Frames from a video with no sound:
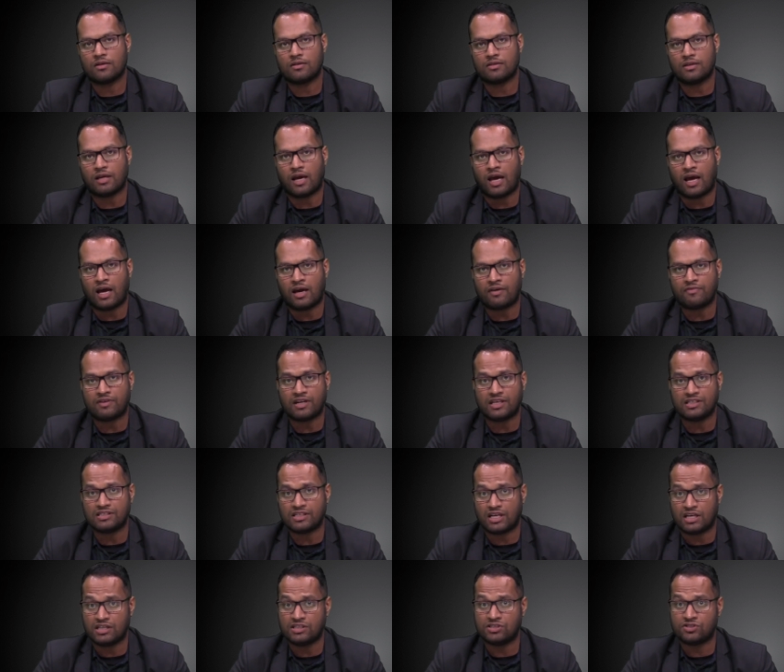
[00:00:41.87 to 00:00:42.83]
The
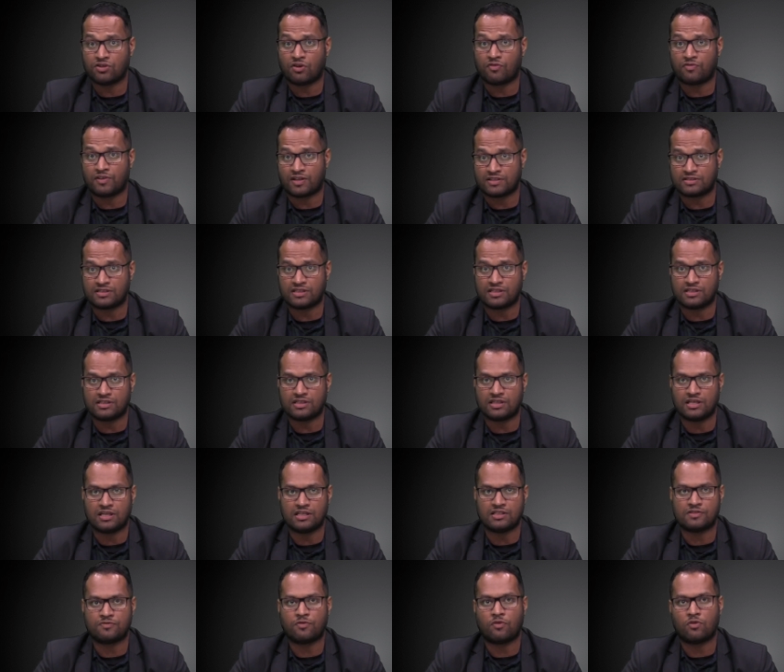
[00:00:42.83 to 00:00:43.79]
average age of asset
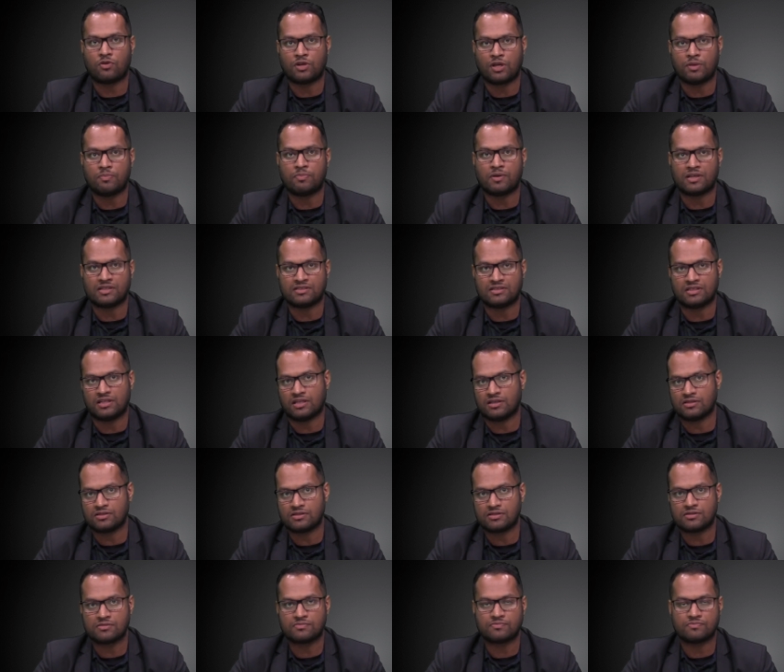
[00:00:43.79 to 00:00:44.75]
is 40 plus
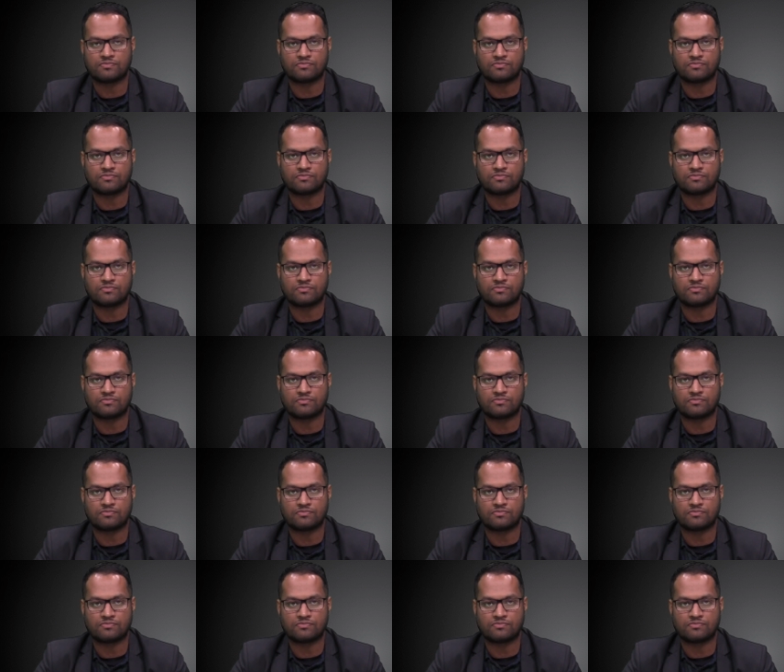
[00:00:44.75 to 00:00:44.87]
years.